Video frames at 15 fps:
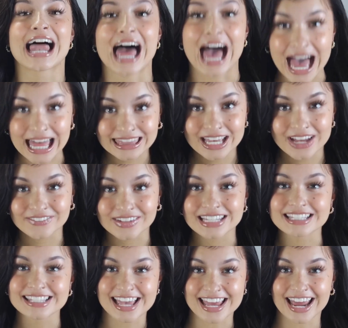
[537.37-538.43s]
I love
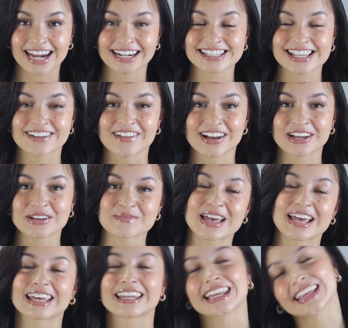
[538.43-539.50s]
it. 10 out of 10
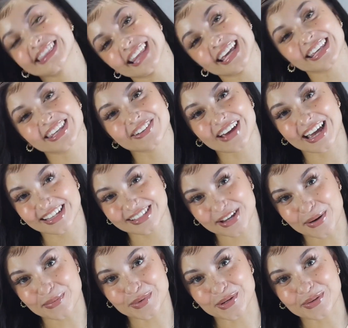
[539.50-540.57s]
recommend. Thank you,
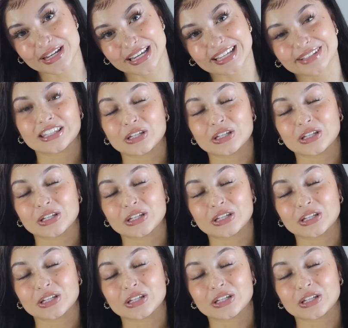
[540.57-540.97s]
XR Beauty.